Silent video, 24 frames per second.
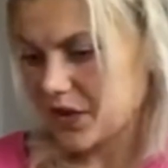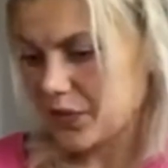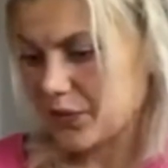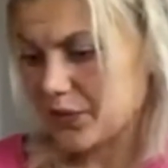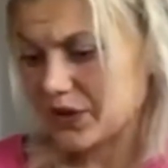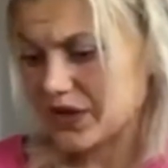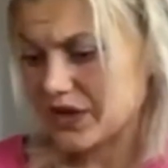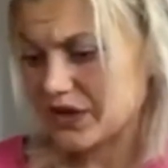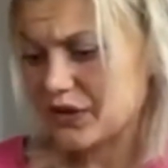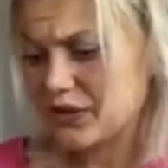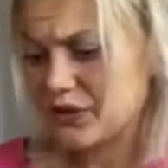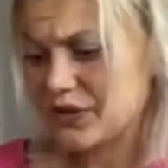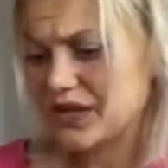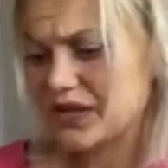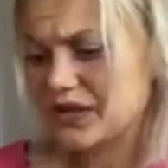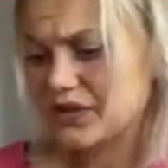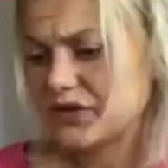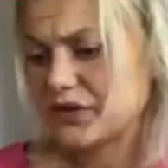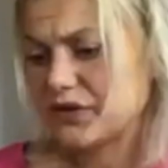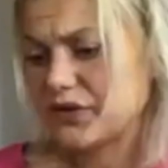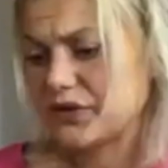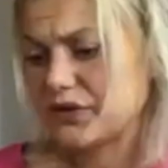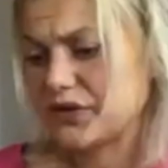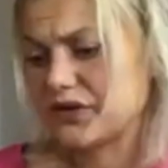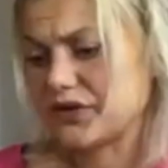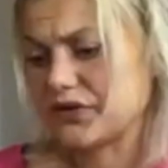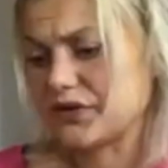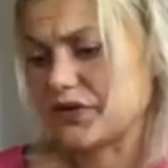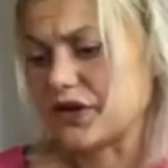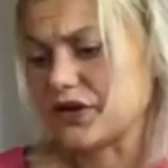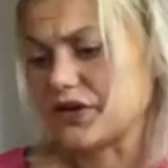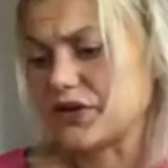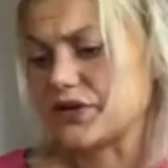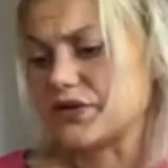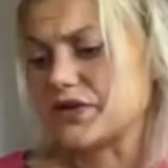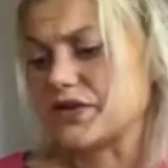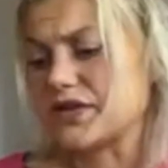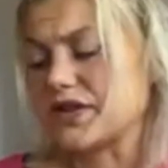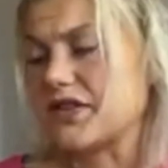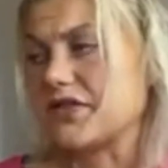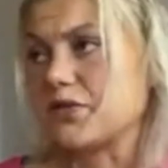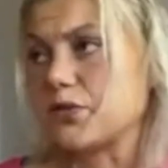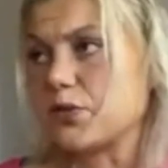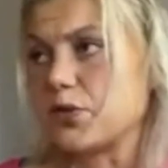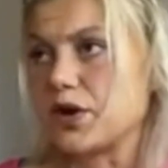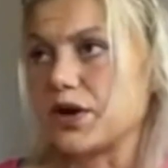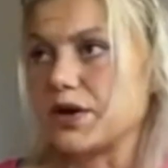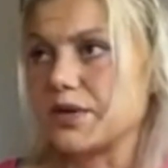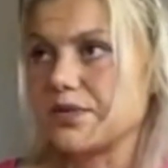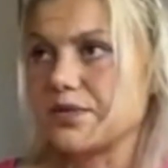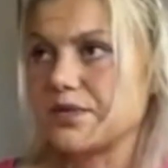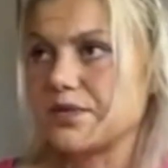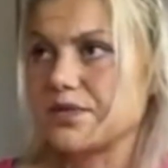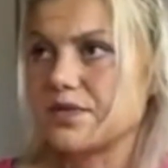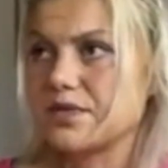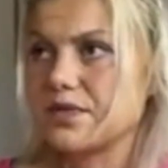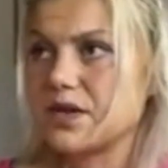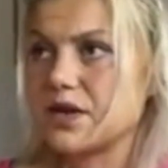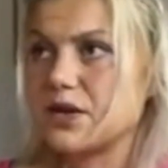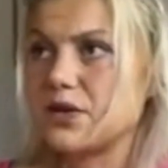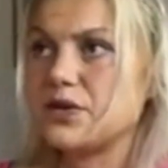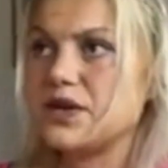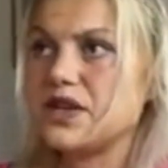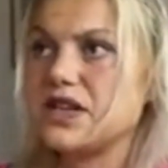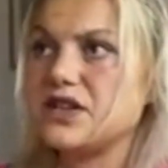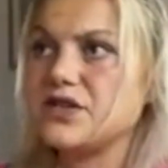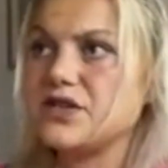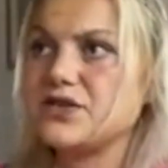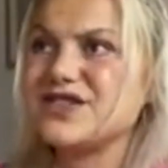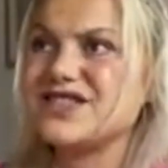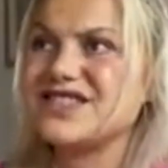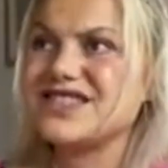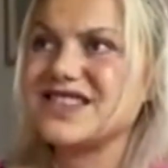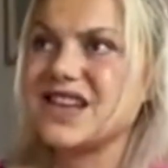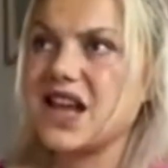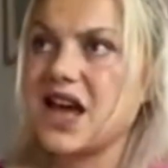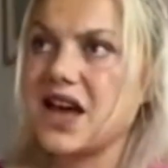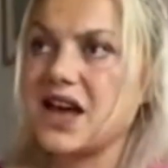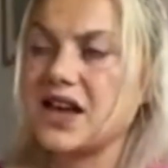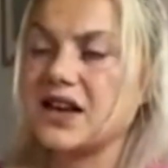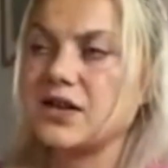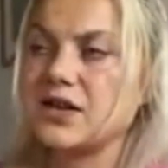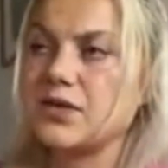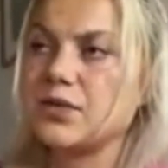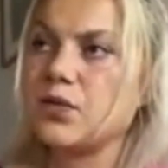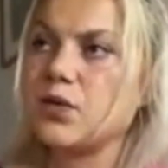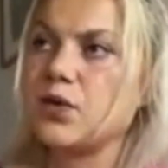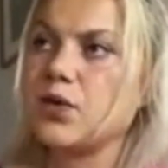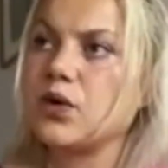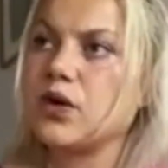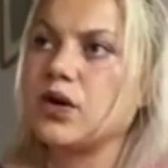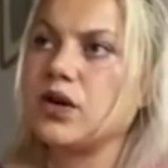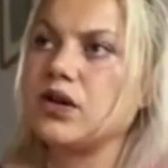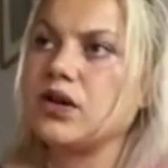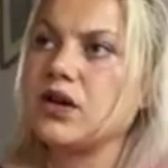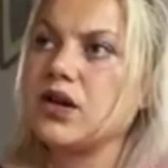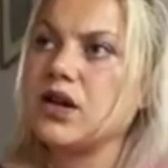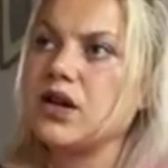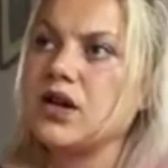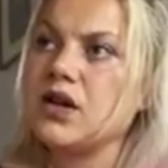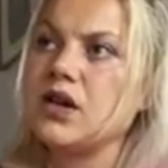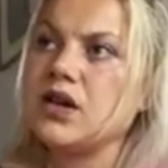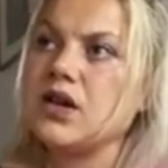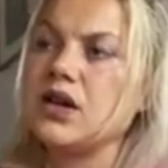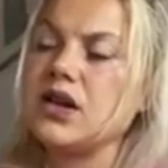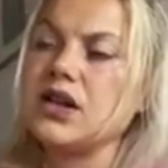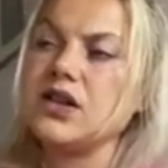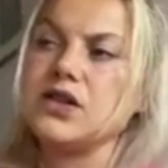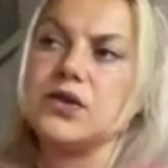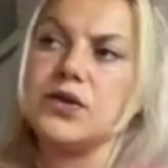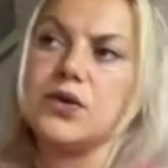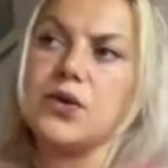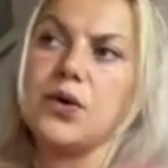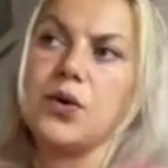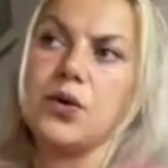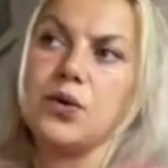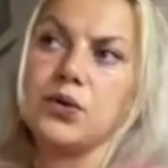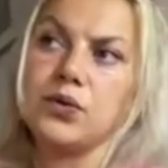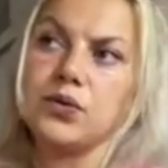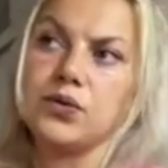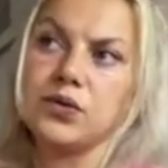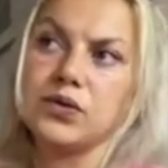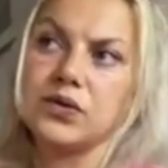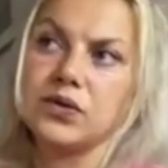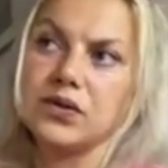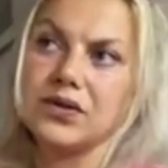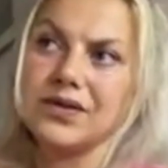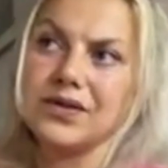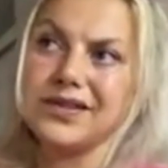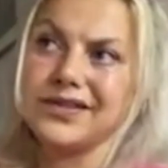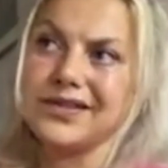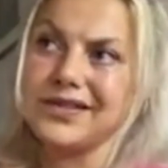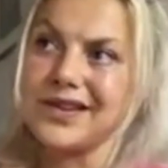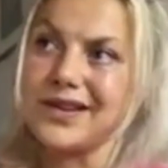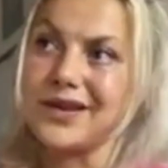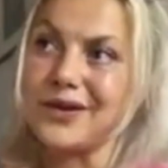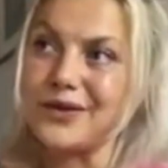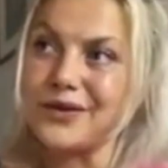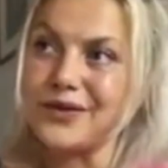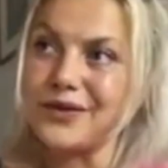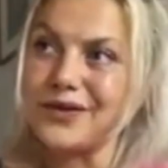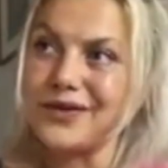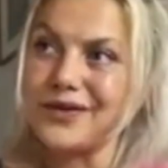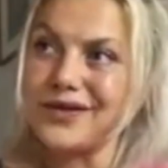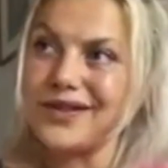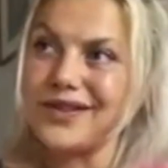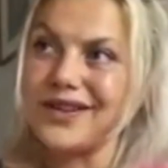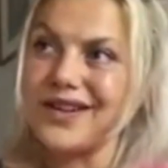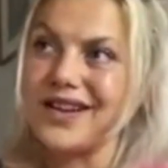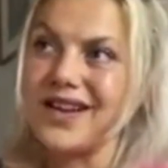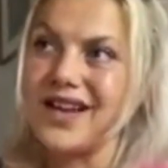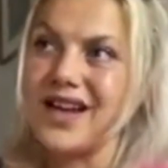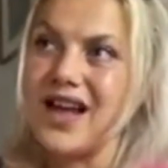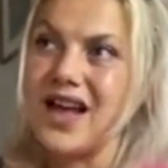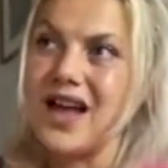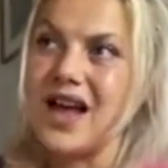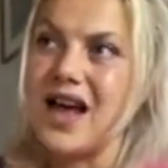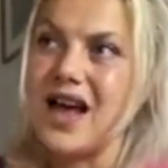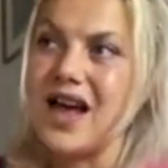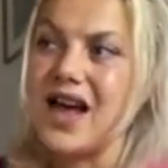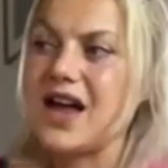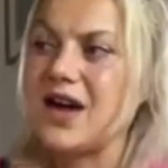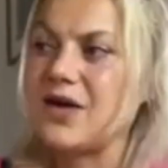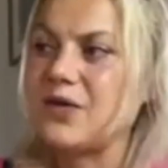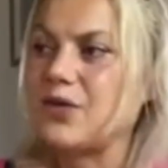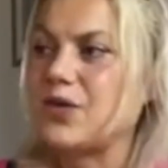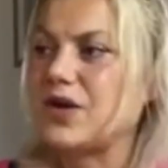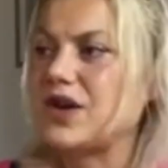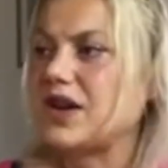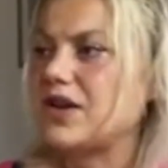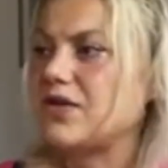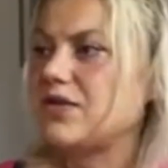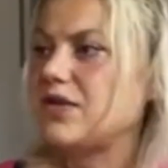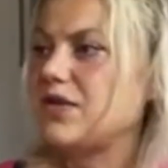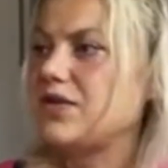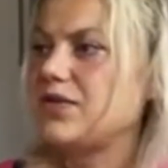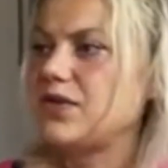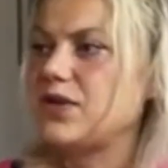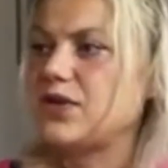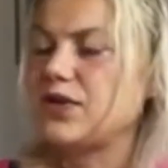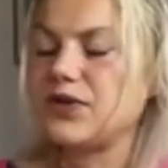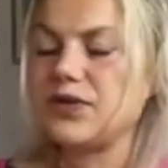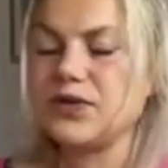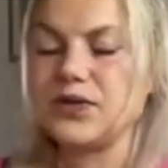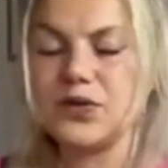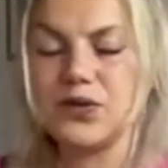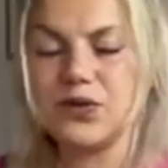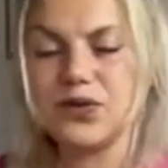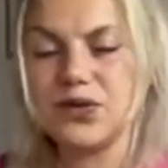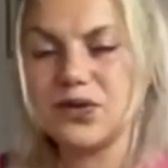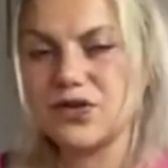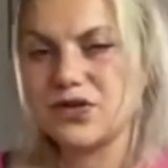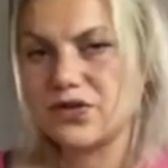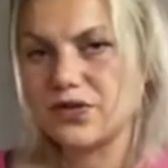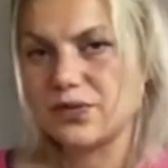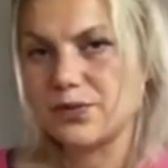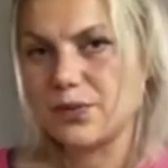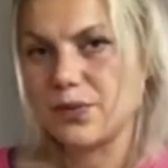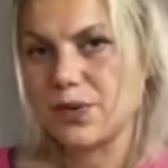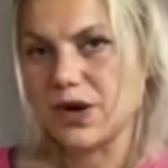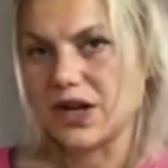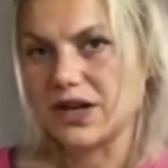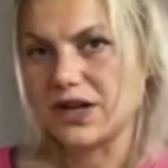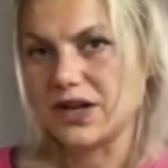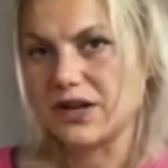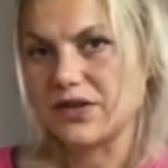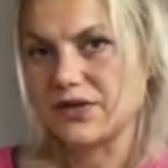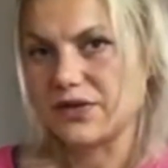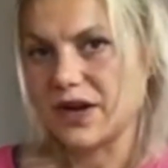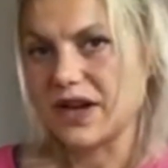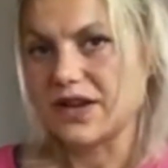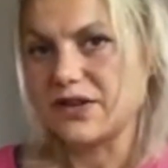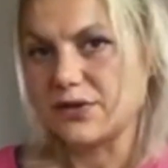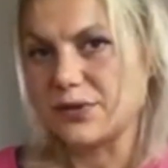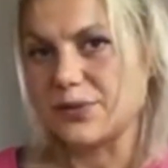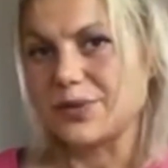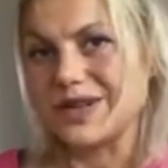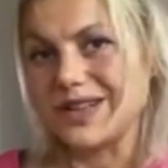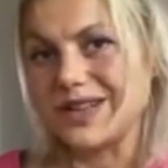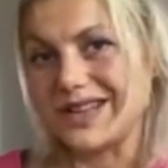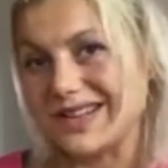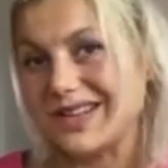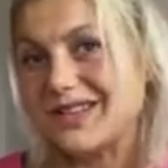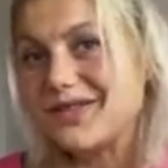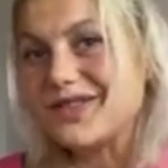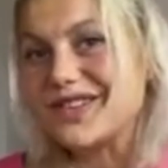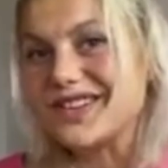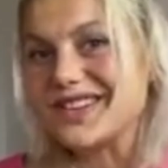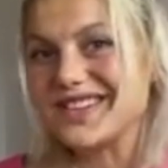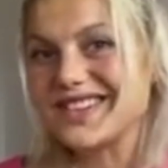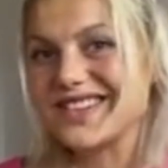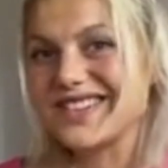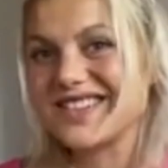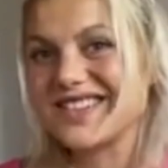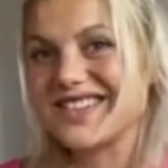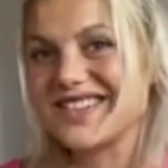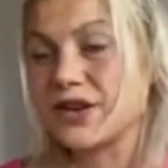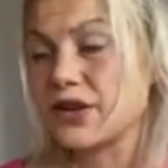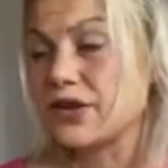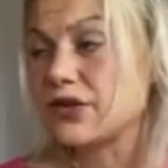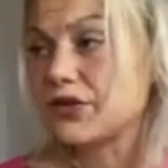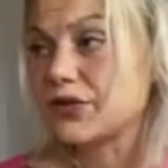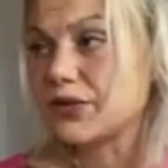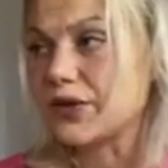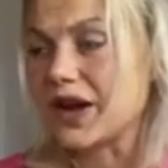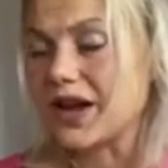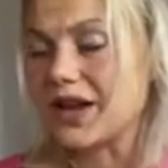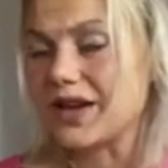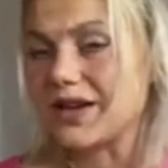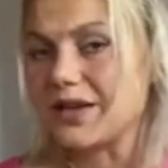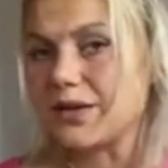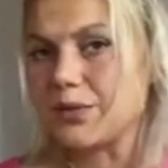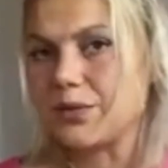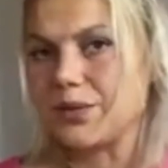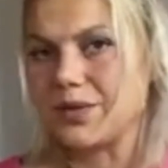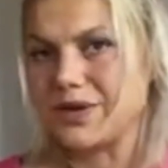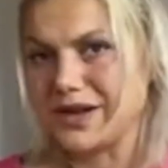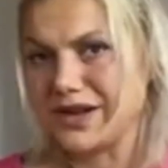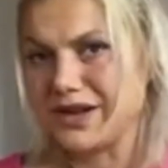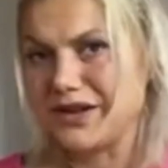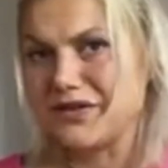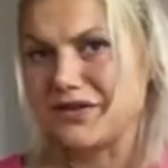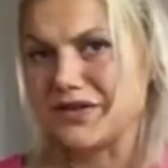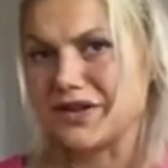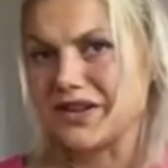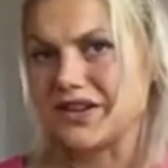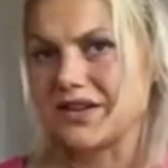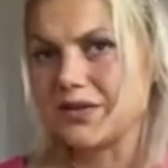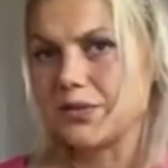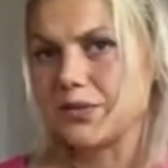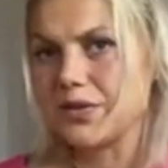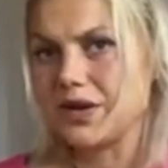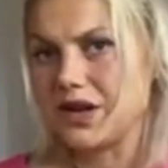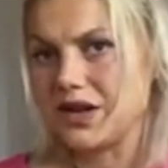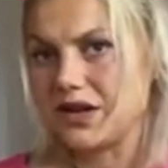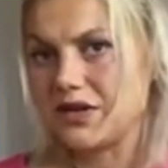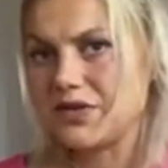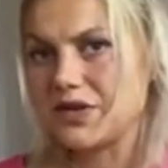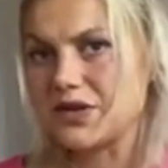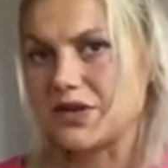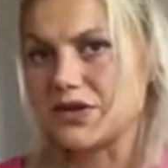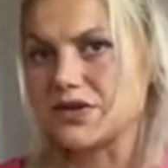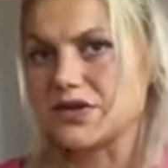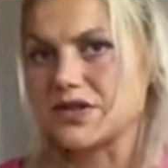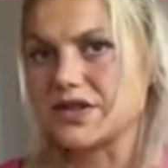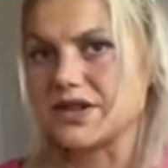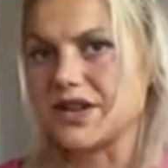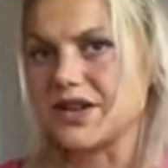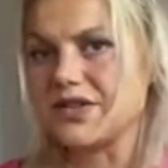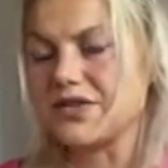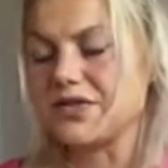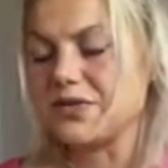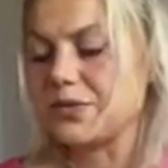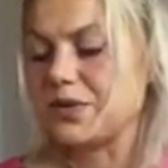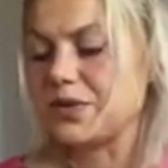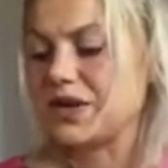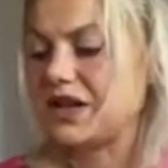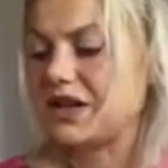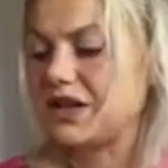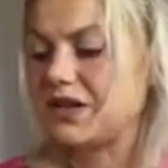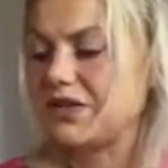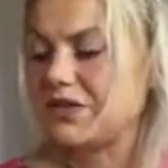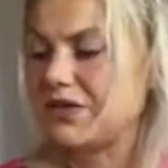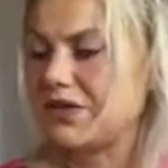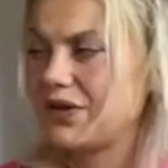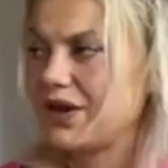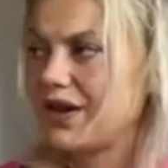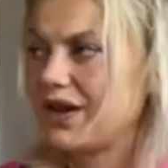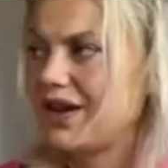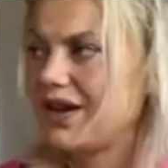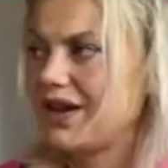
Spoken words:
what you need to do is trust yourself more. You need to stand more in your own self. And whatever flows through your body, try to believe it. Not try, believe it. Believe in yourself. Believe